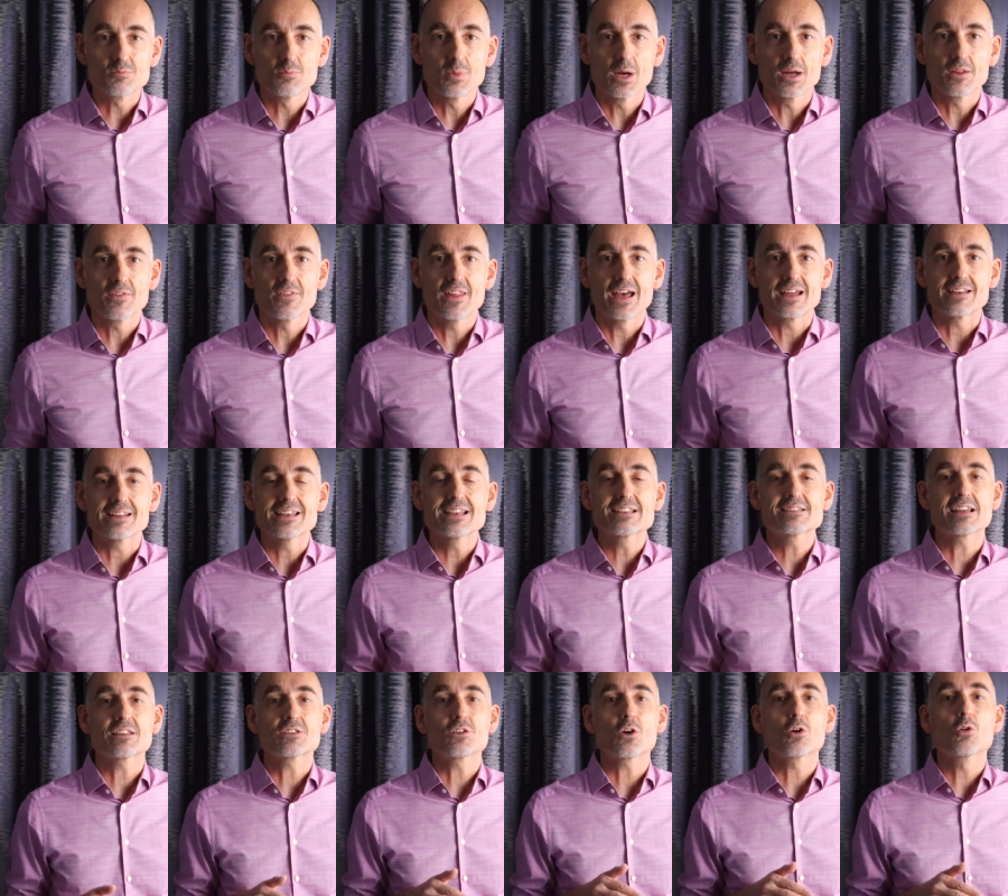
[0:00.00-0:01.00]
but that
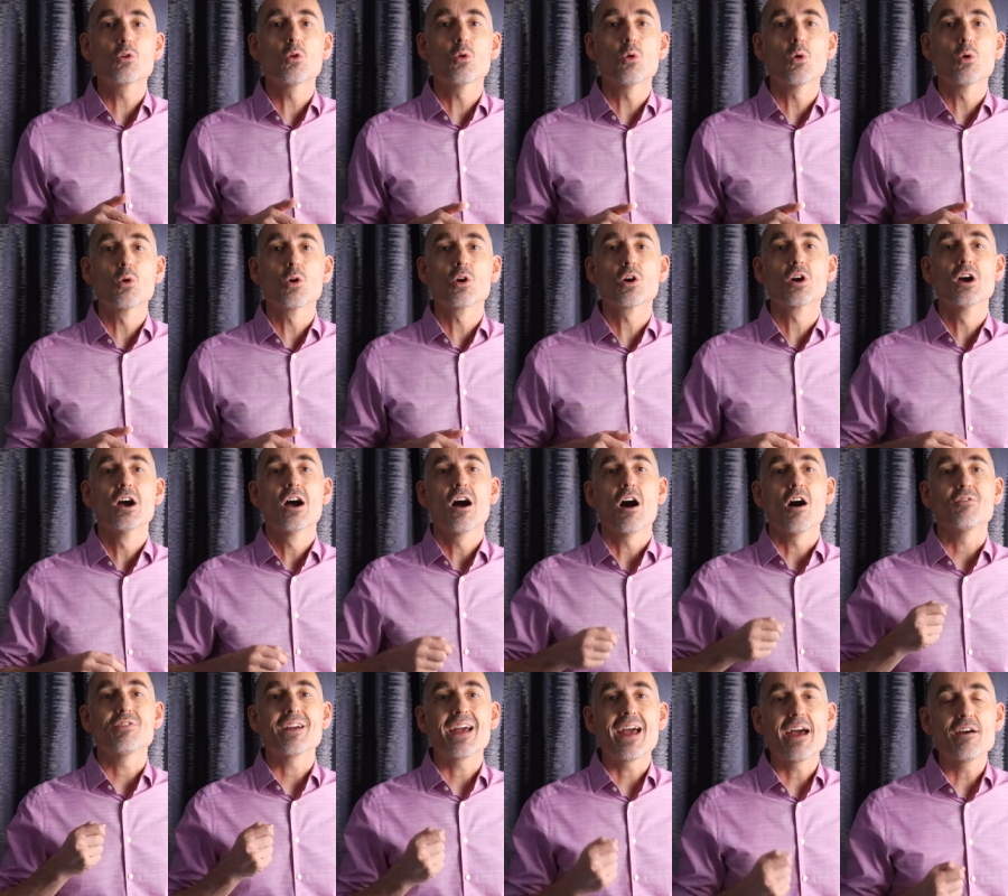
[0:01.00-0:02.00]
is at the core
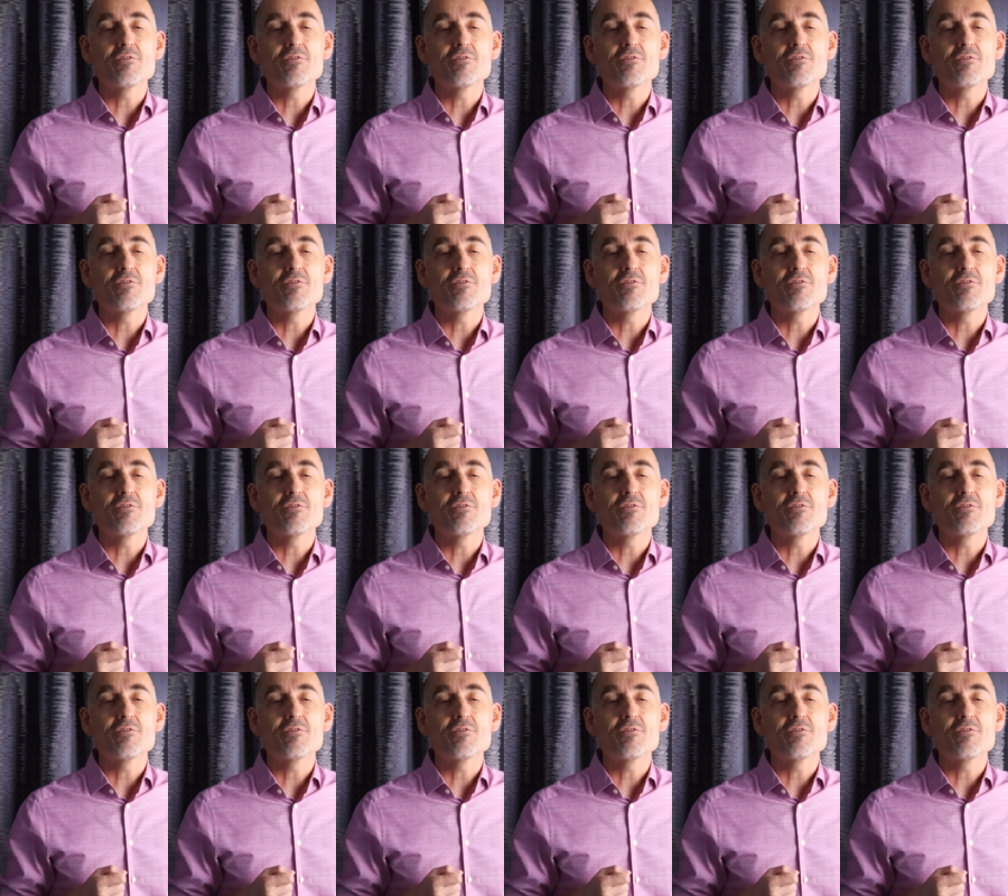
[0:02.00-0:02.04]
of